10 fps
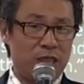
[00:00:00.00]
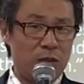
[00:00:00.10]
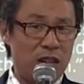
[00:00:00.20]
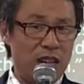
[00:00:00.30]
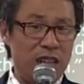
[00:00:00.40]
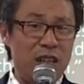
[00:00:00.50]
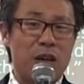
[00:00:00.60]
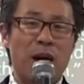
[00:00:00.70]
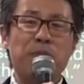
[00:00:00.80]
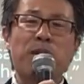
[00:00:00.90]
Right?
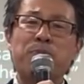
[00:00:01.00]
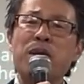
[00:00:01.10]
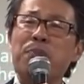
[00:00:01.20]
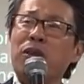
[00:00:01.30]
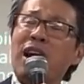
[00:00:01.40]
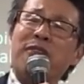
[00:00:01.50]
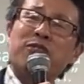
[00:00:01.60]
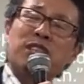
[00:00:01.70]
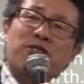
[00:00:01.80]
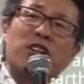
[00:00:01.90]
And but people
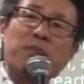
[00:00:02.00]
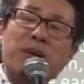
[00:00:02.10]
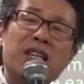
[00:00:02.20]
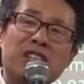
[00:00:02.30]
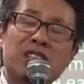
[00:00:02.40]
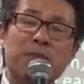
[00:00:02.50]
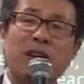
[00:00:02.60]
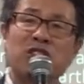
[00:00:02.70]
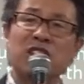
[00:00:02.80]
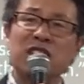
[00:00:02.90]
have different opinions
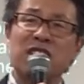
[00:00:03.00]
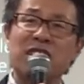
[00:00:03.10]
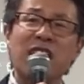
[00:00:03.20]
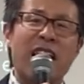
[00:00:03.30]
about Jesus.